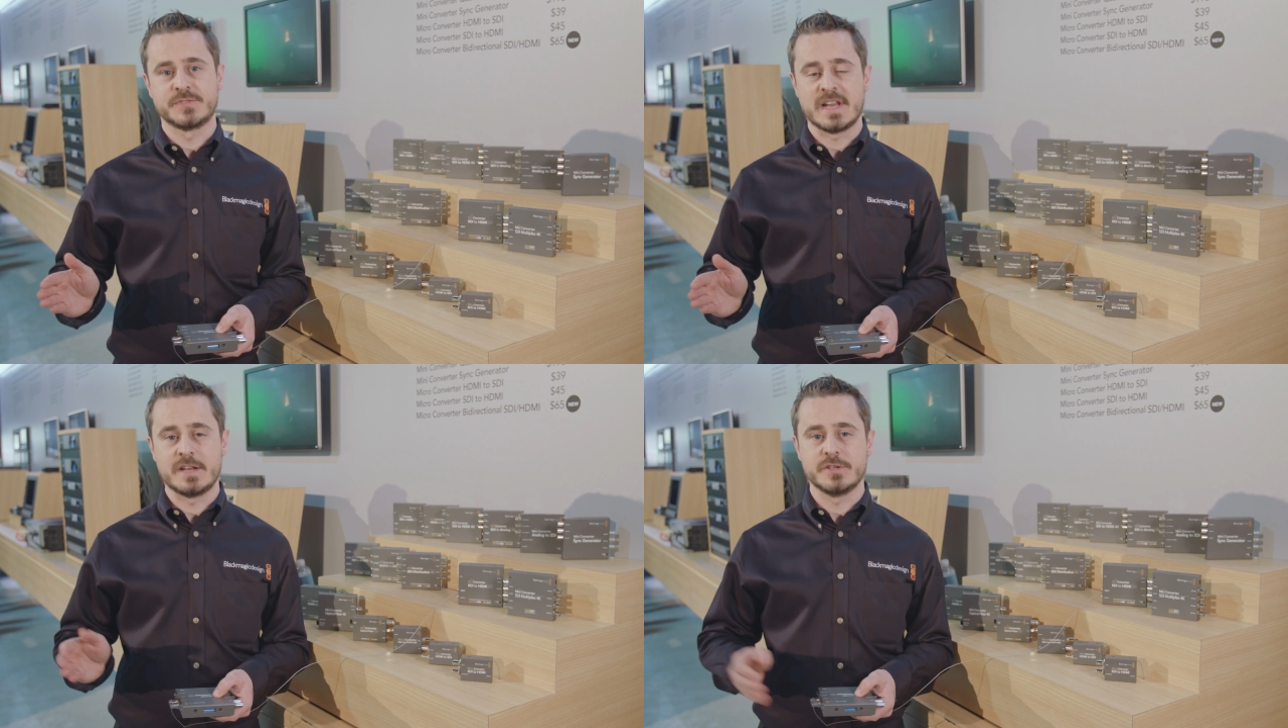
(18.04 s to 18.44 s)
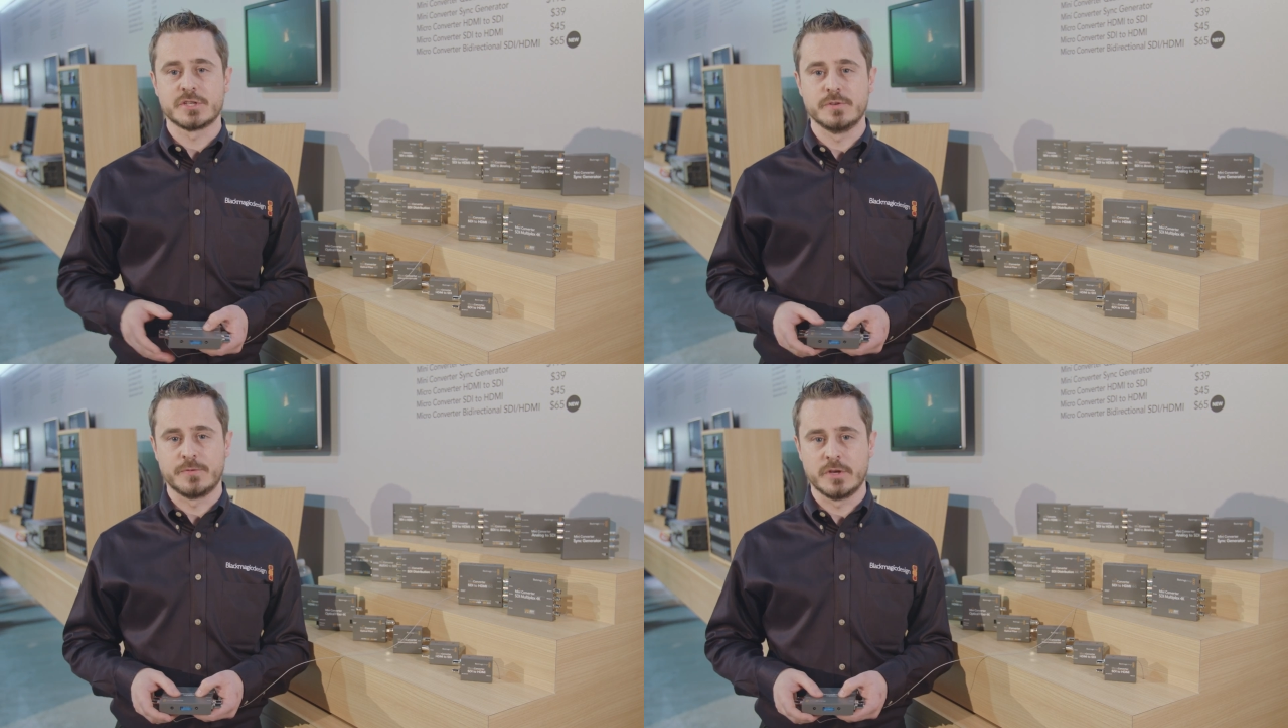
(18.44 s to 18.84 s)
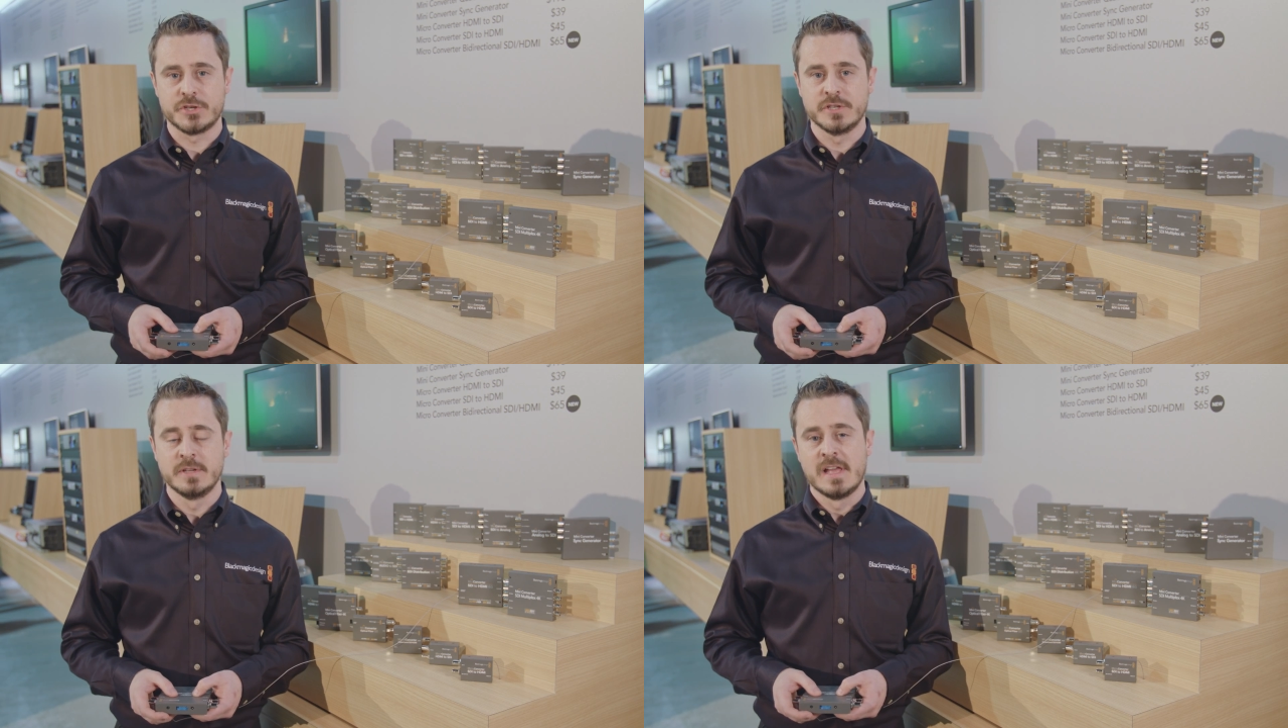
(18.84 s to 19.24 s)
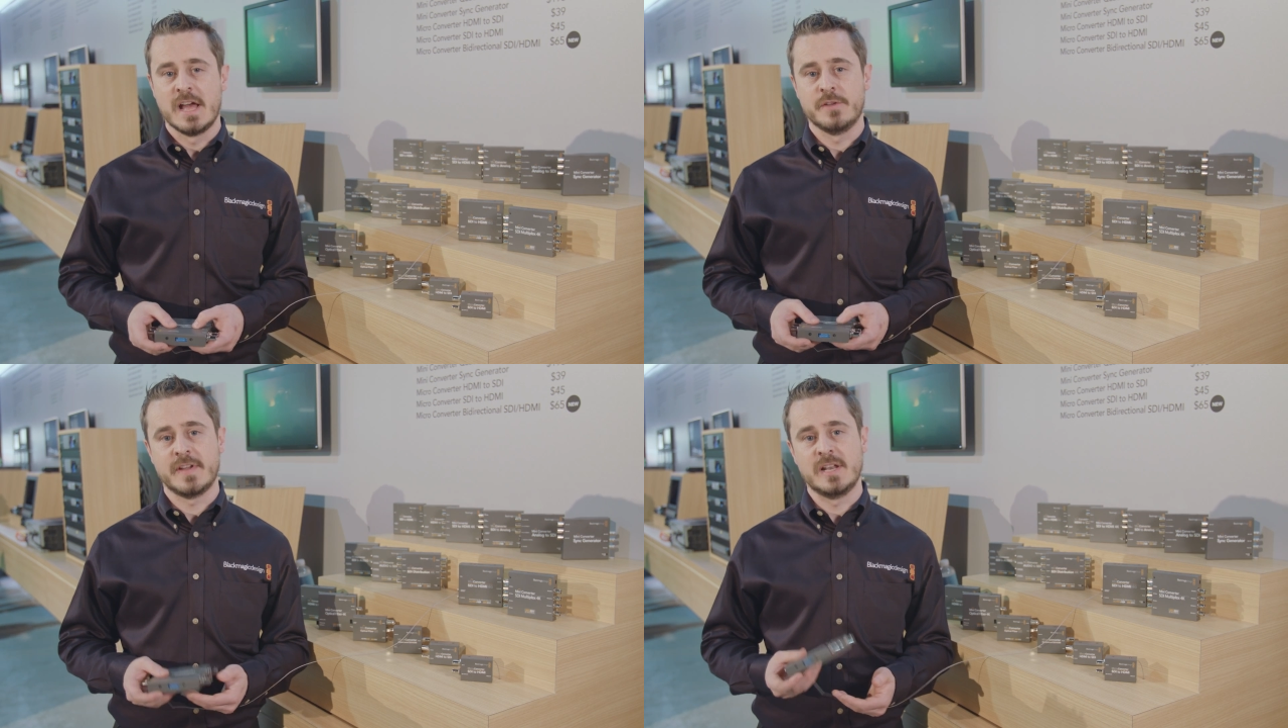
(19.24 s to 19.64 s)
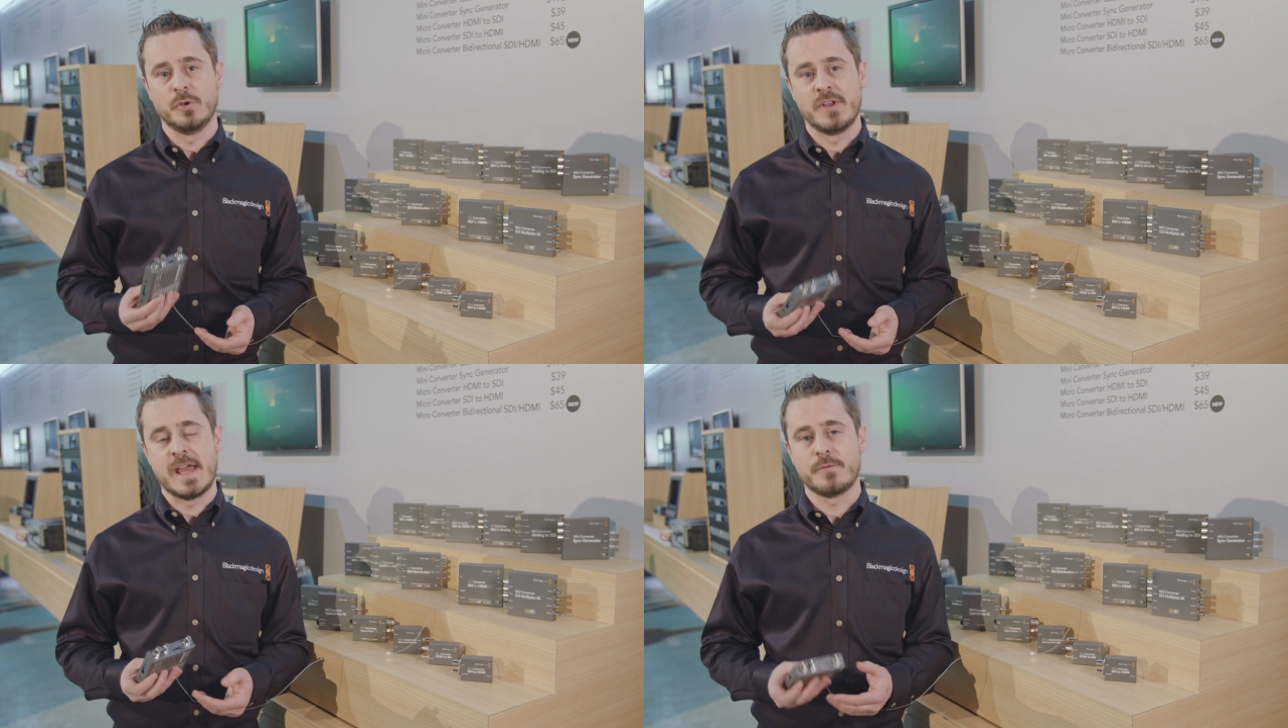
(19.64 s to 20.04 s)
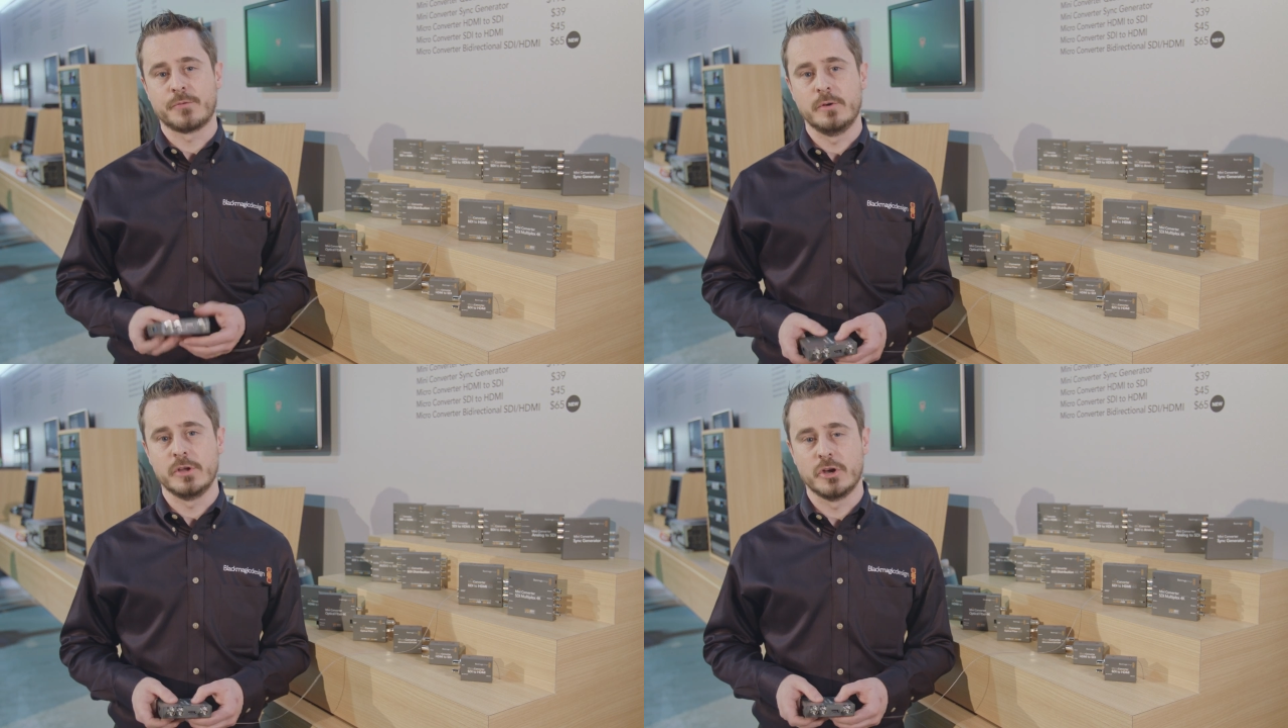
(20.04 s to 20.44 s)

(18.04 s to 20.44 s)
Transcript: of standards conversion and available now for only